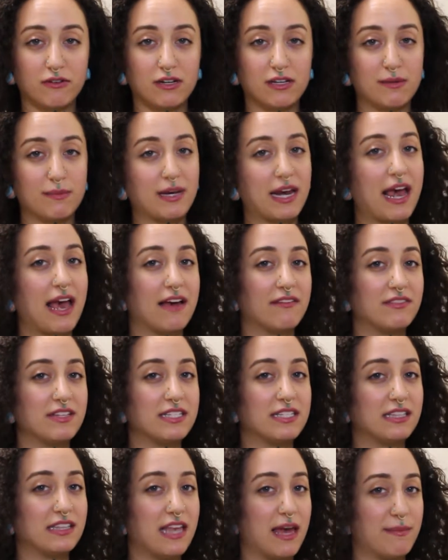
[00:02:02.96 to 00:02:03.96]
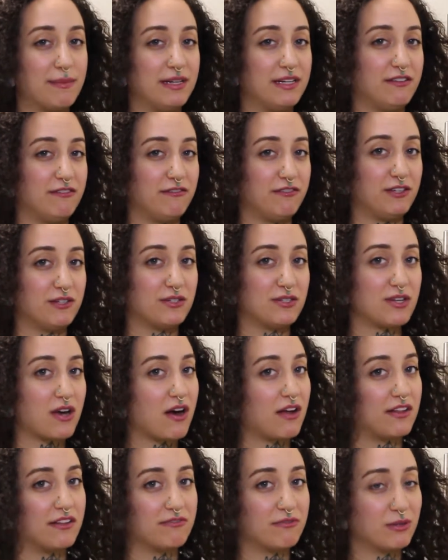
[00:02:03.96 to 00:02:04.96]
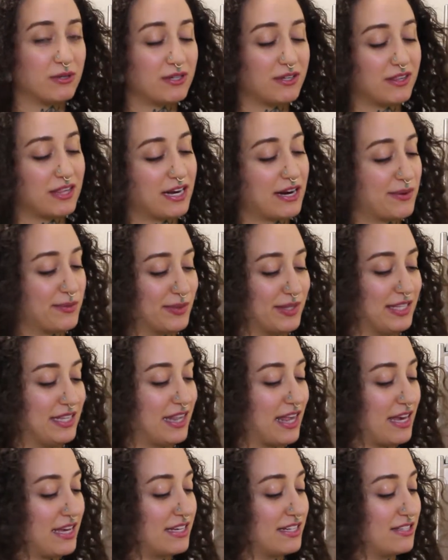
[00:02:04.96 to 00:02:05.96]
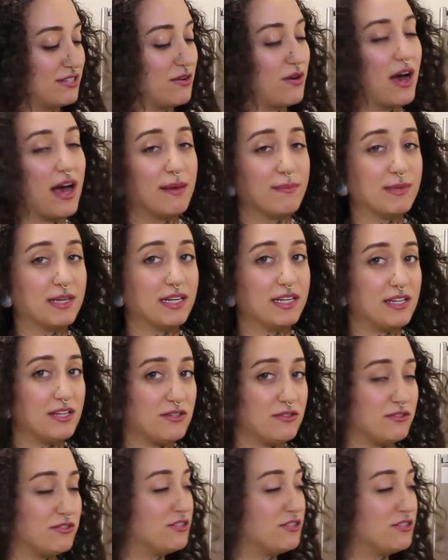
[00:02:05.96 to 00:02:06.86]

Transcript: oil, but I have this lemon infused olive oil that I really like, so I'm gonna use